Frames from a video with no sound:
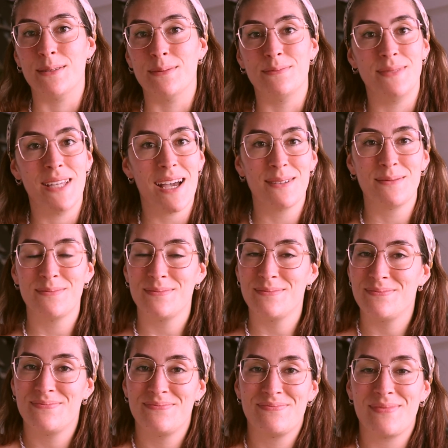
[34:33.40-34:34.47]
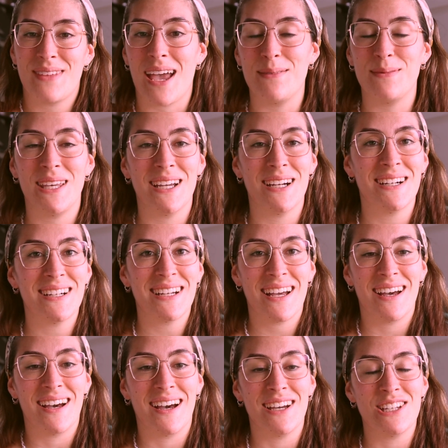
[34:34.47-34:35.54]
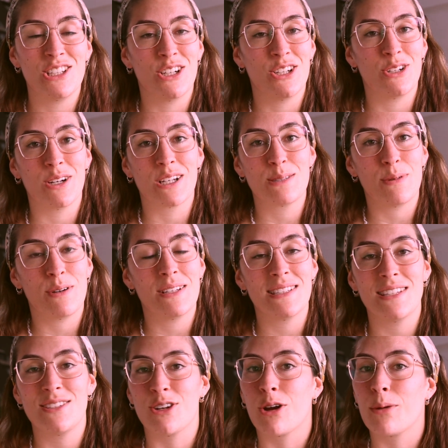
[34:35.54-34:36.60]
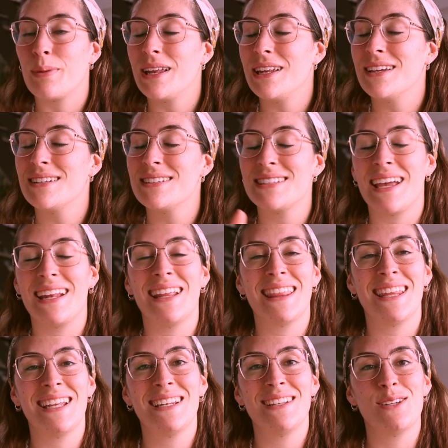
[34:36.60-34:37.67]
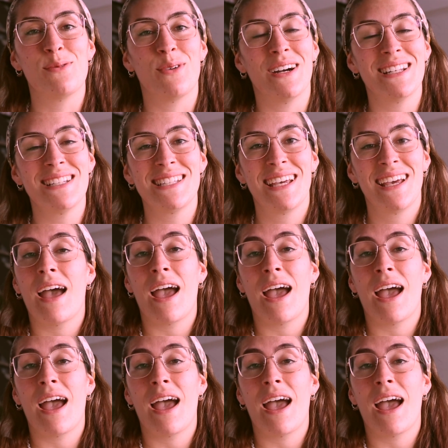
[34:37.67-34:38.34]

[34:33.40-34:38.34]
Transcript: Yeah. I'm here. Share your experiences, your opinions, anything you want.